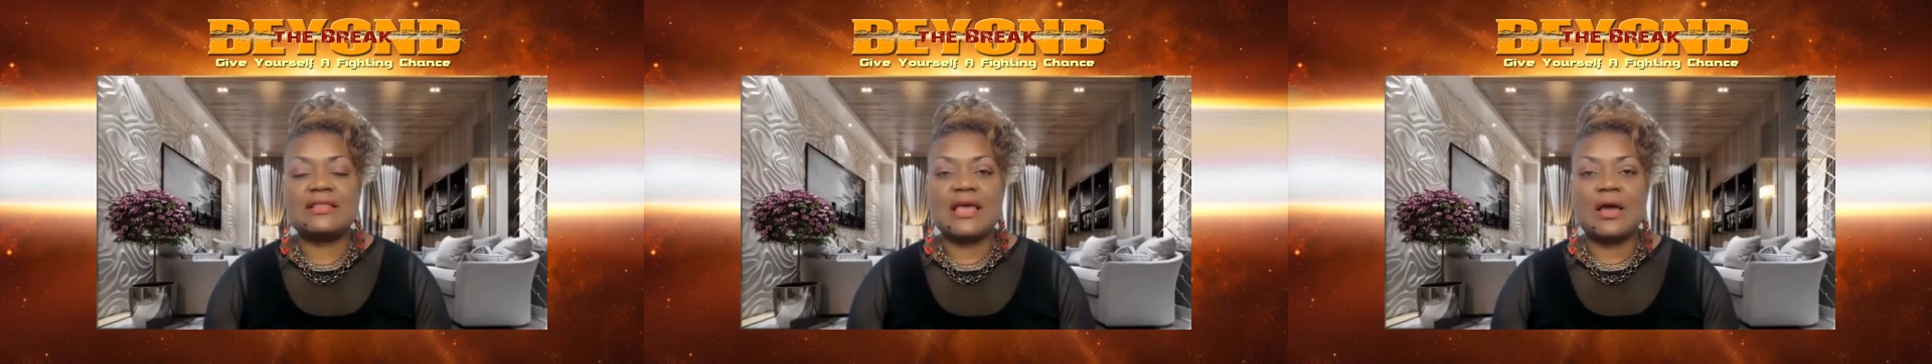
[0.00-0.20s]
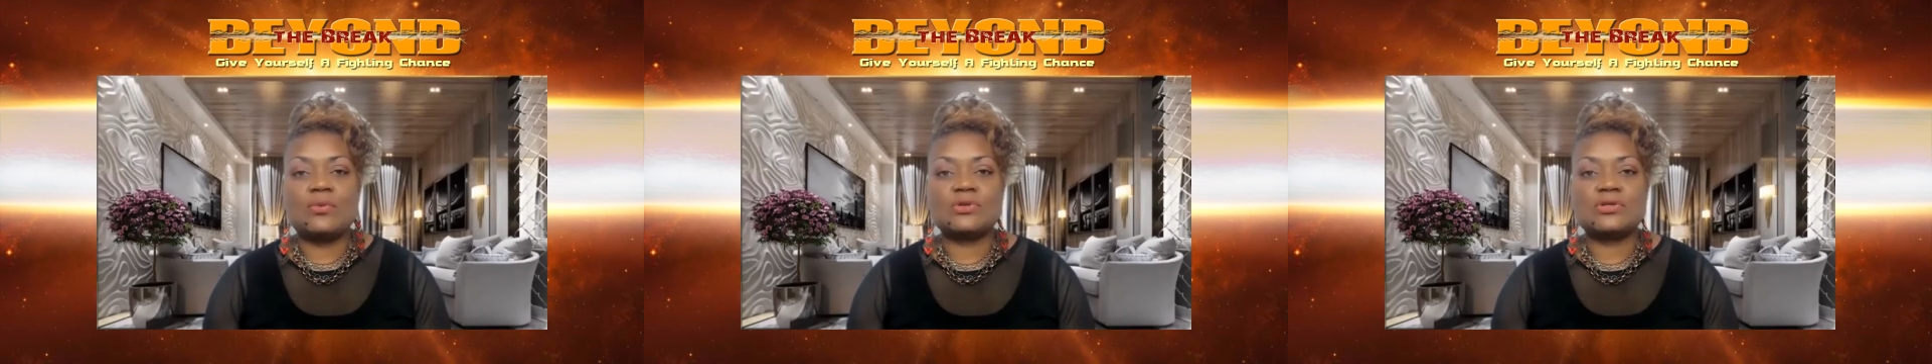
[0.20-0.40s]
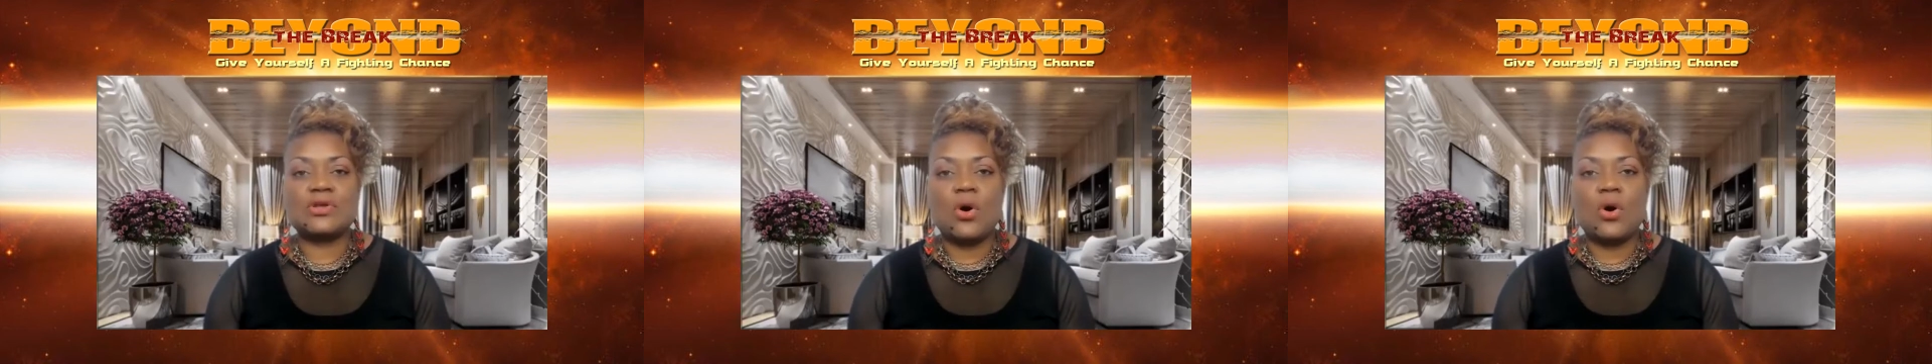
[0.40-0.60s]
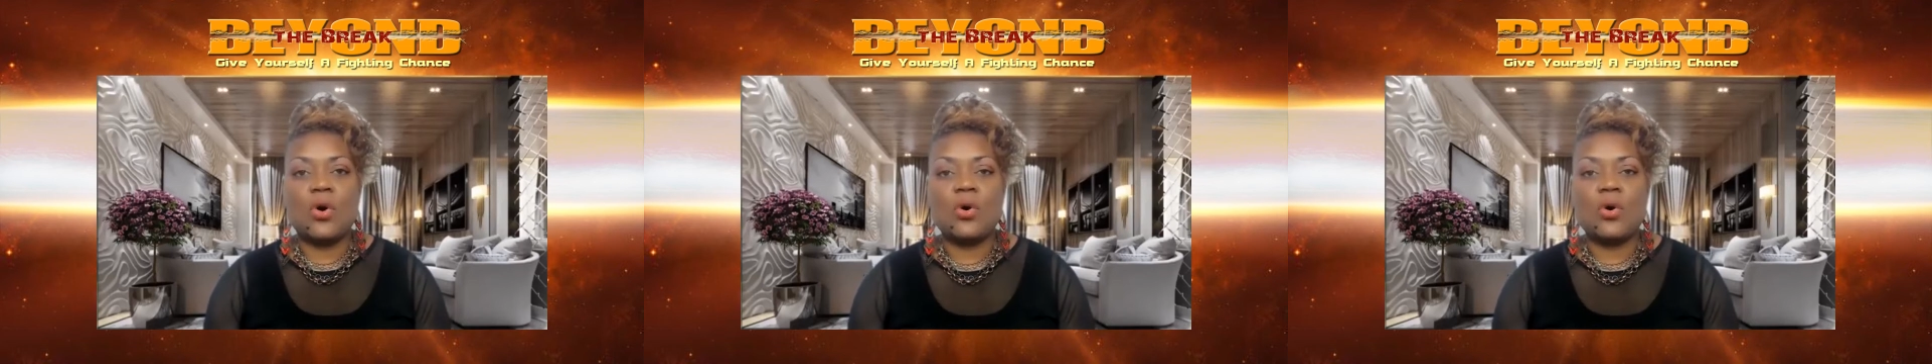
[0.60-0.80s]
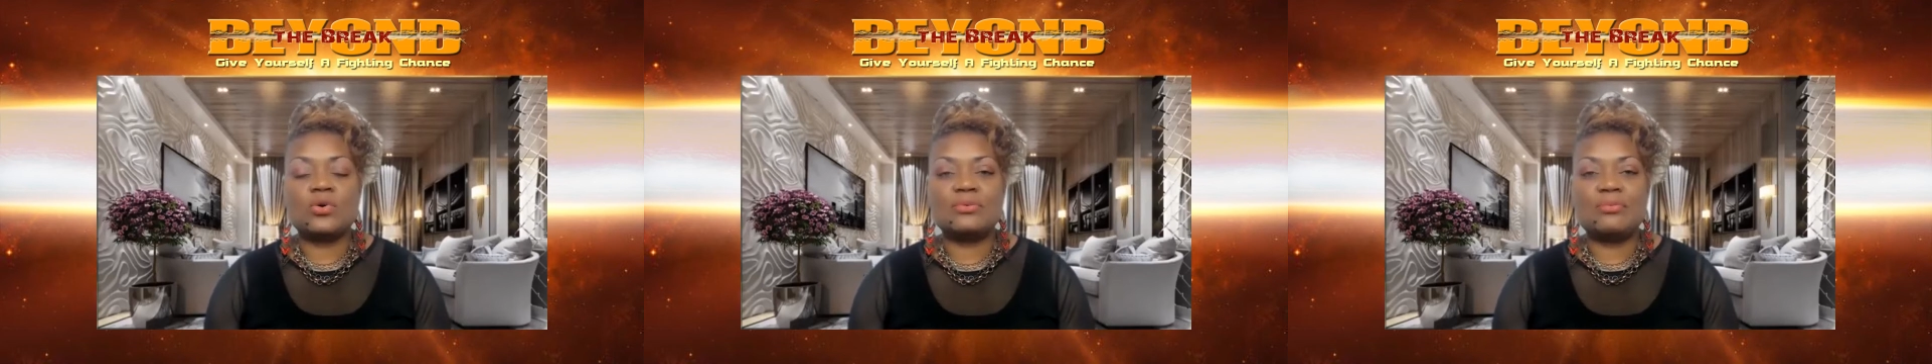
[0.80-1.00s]
That was an
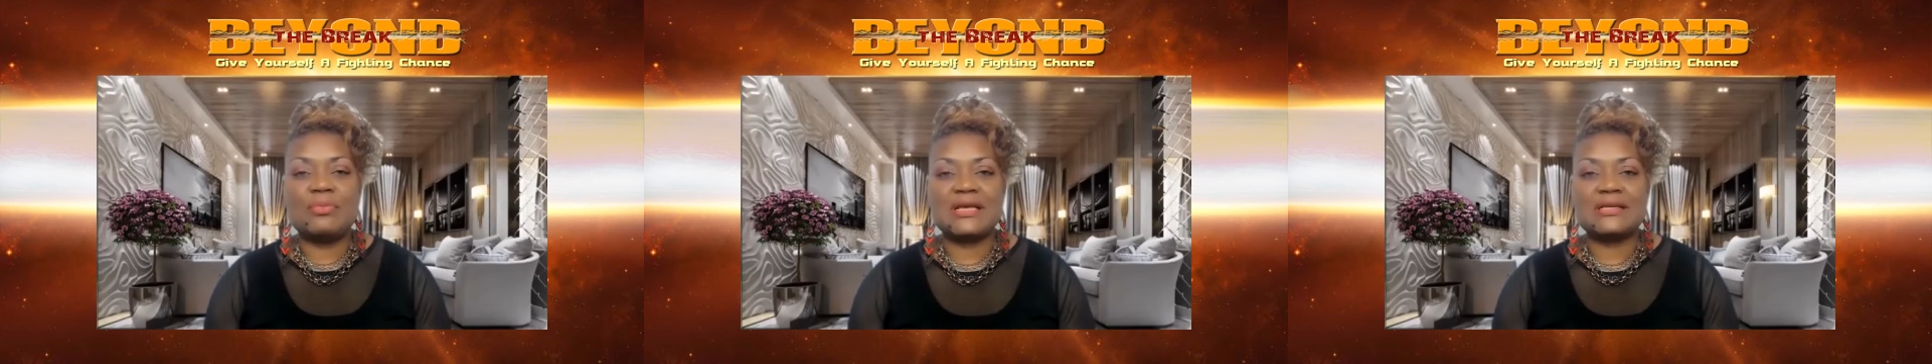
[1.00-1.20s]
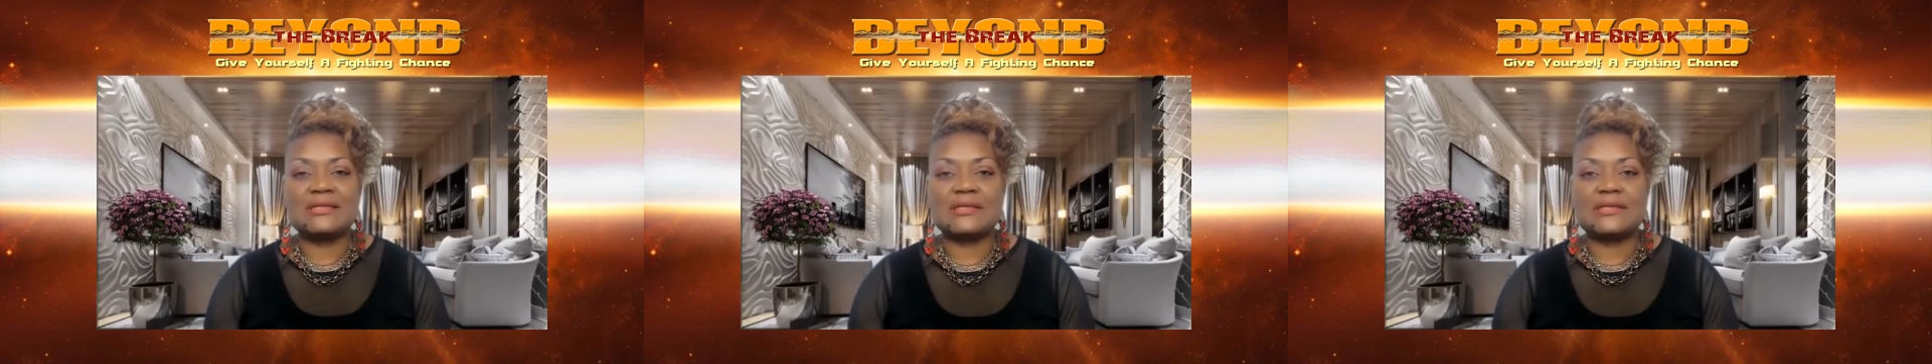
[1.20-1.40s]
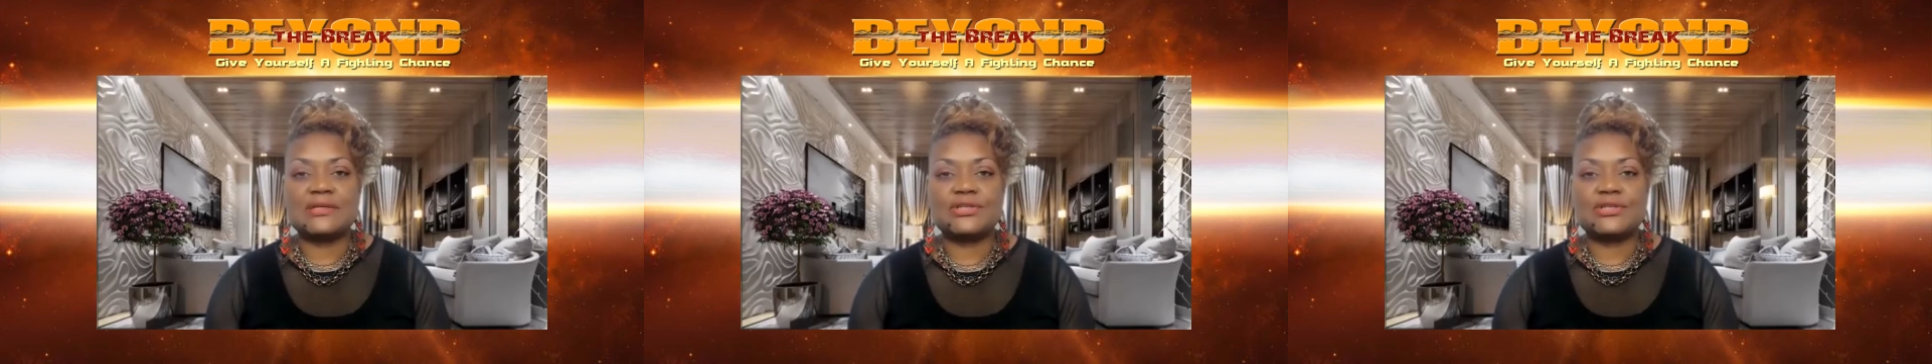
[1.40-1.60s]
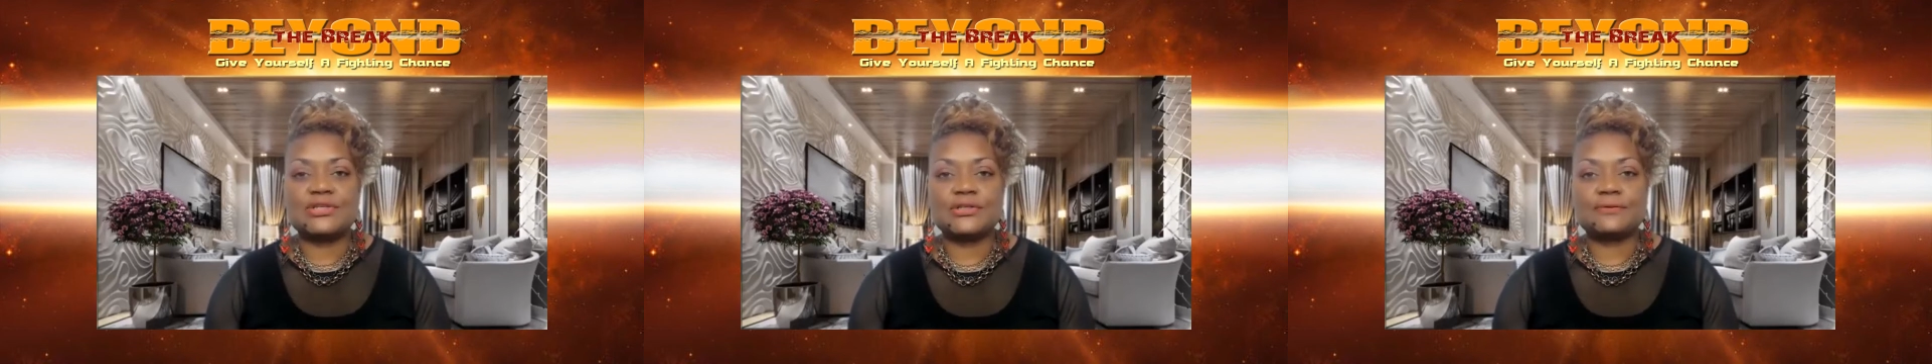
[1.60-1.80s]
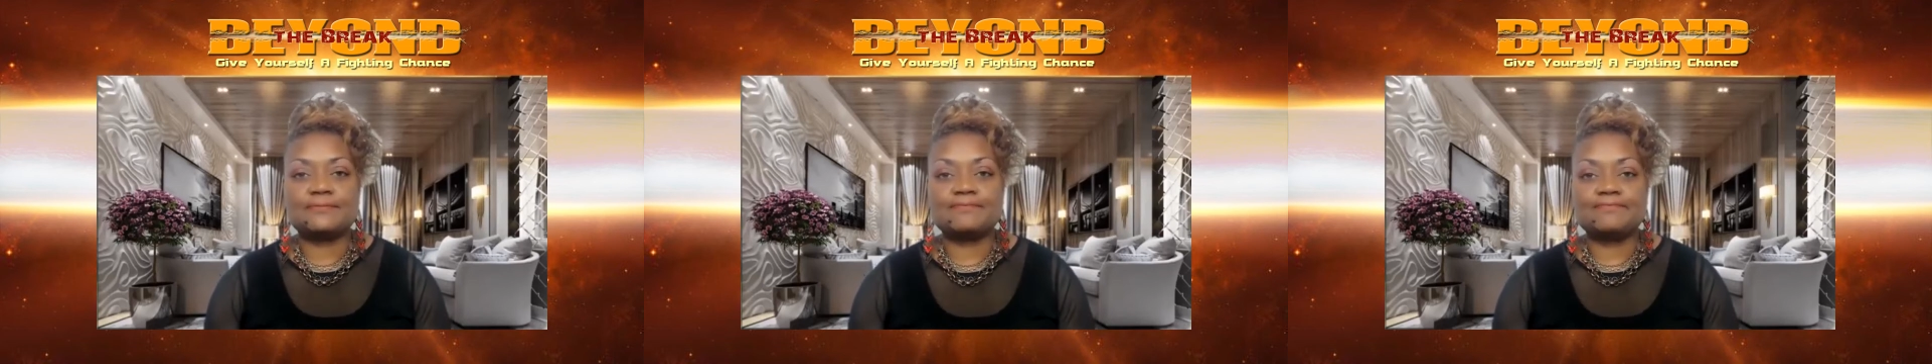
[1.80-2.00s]
old message.